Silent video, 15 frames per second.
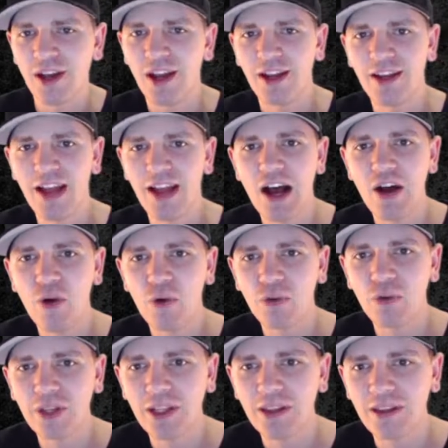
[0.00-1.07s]
Not
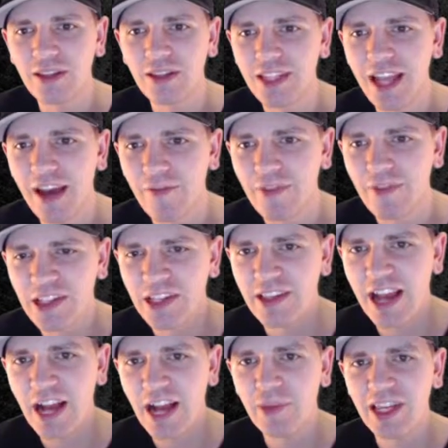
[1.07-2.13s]
only does he have this
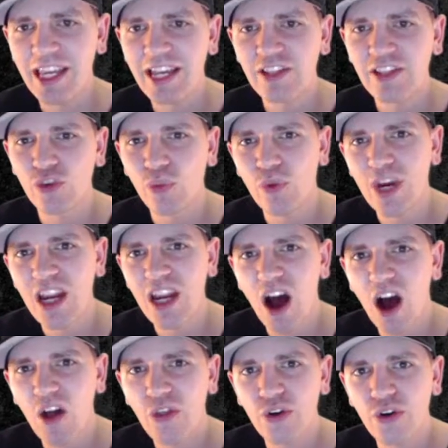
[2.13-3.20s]
attack, but he has 3
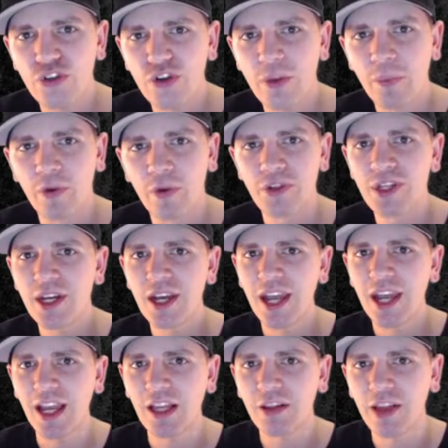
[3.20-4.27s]
other triples
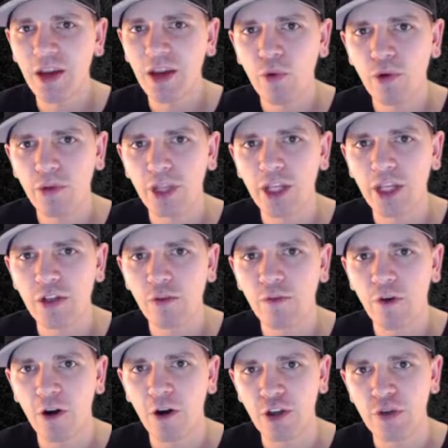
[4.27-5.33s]
in Clan War League so
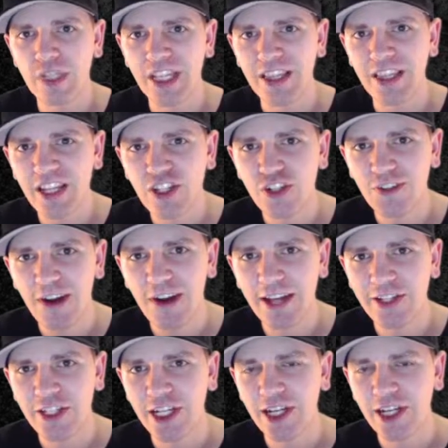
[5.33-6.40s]
far using this
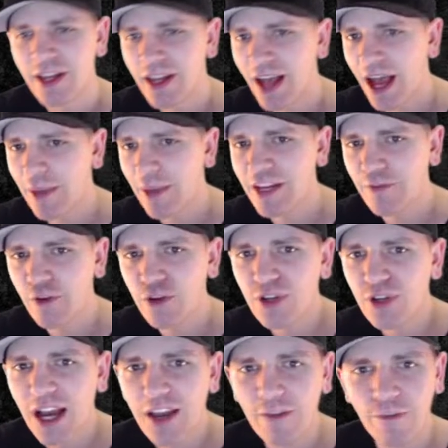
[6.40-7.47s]
strategy. I mean,
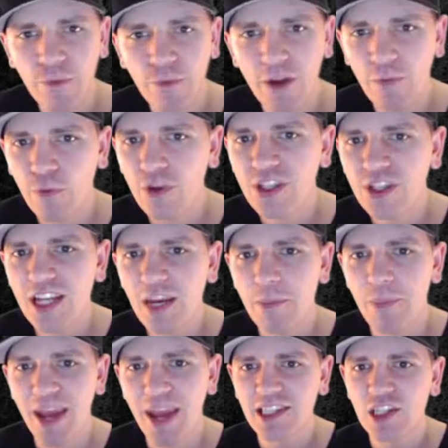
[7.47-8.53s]
if we're seeing
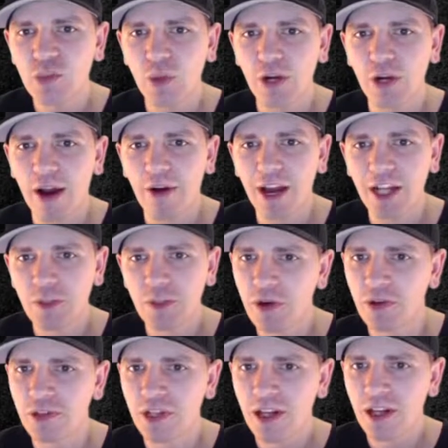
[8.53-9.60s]
bases with ground
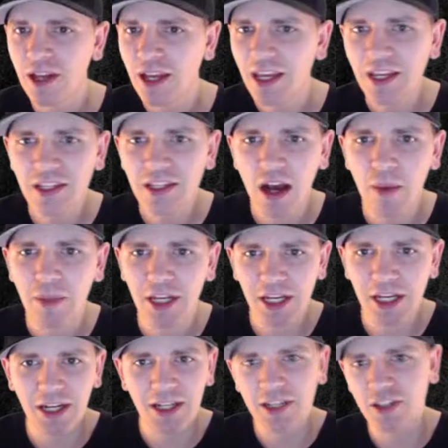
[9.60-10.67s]
expos, he's coming in
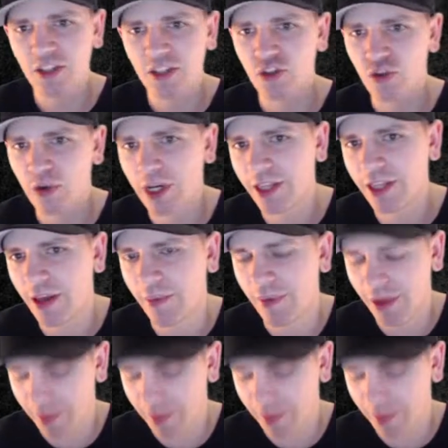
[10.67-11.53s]
and he's destroying them.